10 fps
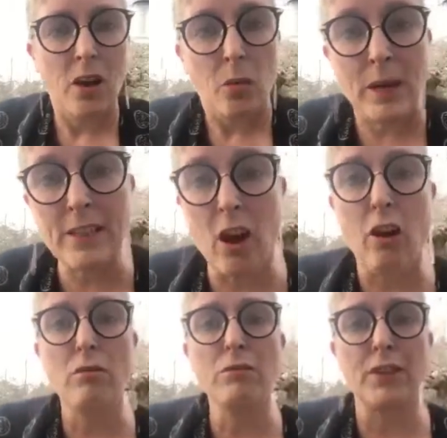We
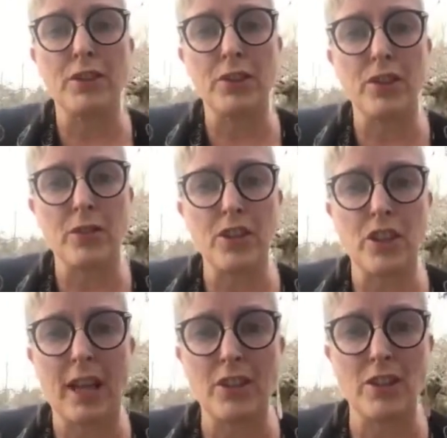know that tertiary
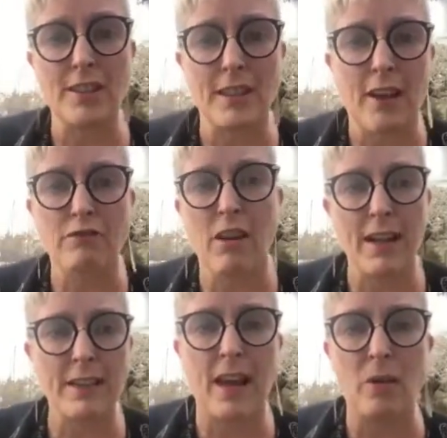education staff right
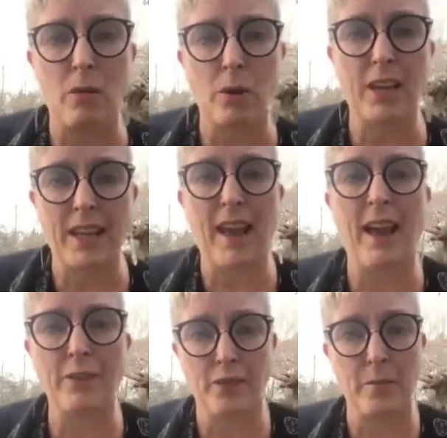now are working
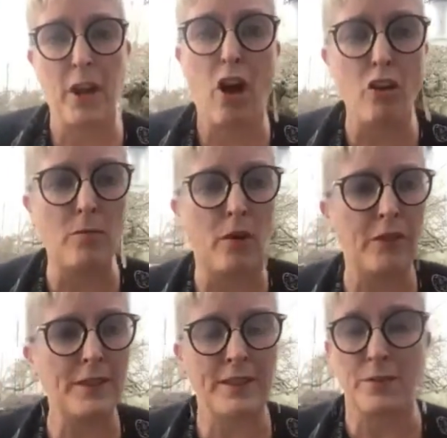hard from their home
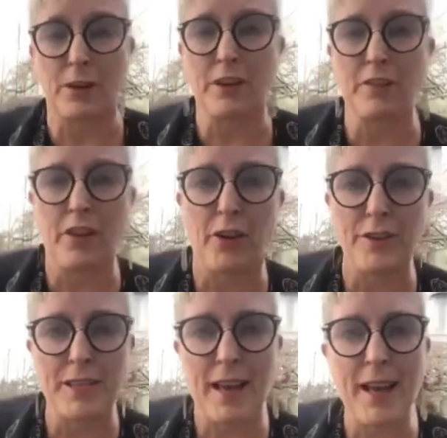offices, wherever
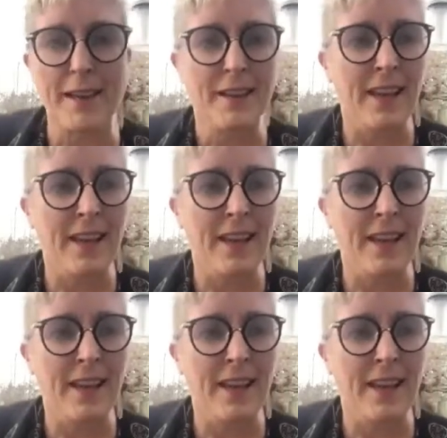those are,